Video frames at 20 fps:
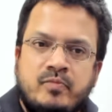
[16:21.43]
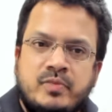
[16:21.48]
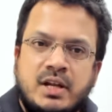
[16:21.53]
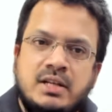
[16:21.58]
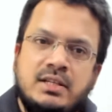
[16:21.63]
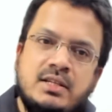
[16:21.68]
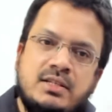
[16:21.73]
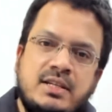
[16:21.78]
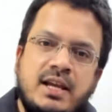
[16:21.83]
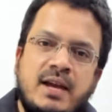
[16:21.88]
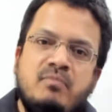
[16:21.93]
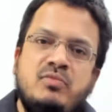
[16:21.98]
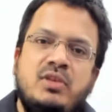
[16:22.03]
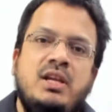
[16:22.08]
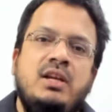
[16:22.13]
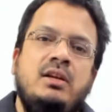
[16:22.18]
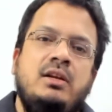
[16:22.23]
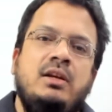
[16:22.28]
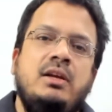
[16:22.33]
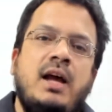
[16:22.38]
It's the same
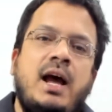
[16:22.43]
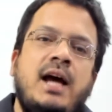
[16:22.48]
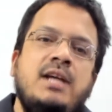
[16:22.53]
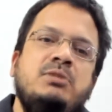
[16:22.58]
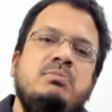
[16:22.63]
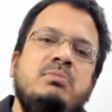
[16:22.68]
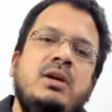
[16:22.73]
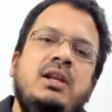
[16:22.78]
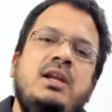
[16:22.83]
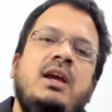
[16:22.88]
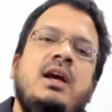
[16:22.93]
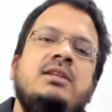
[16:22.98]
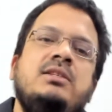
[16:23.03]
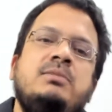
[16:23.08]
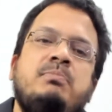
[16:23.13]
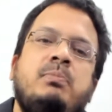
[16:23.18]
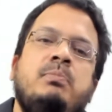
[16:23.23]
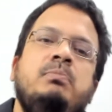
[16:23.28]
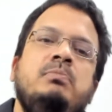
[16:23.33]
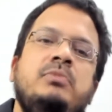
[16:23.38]
thing. As many as
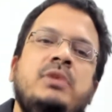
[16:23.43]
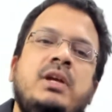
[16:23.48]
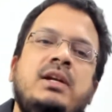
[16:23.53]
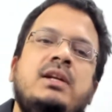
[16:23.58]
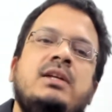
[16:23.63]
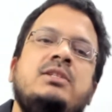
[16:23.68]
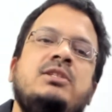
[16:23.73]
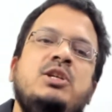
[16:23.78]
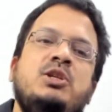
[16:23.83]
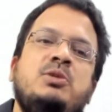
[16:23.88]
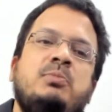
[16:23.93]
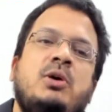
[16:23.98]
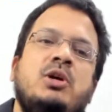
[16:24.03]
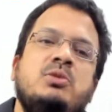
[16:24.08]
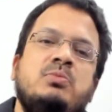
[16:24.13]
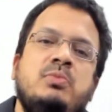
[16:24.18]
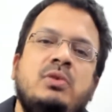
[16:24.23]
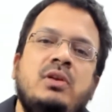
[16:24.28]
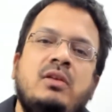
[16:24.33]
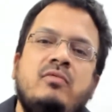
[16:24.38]
industries
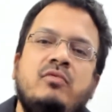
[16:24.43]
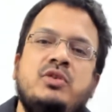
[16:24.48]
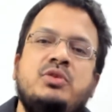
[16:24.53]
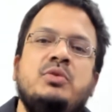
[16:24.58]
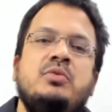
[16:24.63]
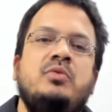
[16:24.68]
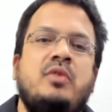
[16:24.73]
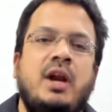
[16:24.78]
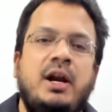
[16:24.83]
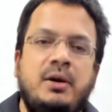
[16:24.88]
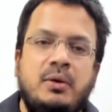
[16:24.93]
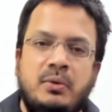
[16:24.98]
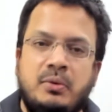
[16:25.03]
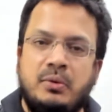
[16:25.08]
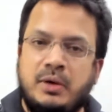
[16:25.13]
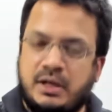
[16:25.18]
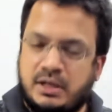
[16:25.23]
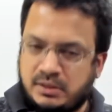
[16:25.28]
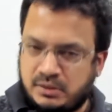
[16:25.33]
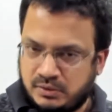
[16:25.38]
possible, we should try to do
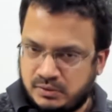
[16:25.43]
it.